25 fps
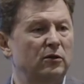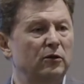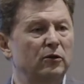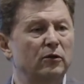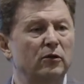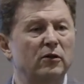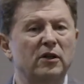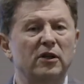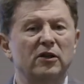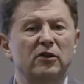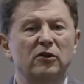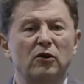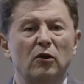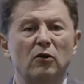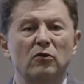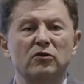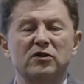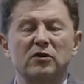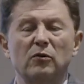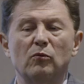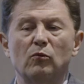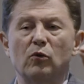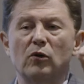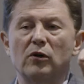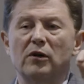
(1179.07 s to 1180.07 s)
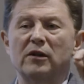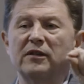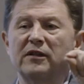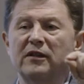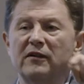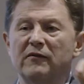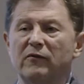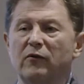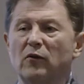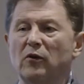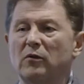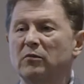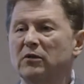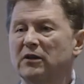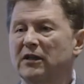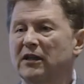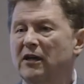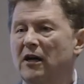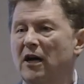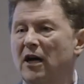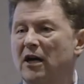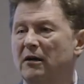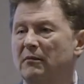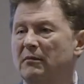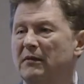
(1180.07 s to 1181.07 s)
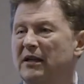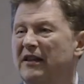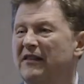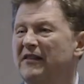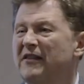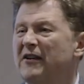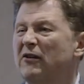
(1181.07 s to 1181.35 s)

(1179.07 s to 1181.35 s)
Look at those that work in the informal economy.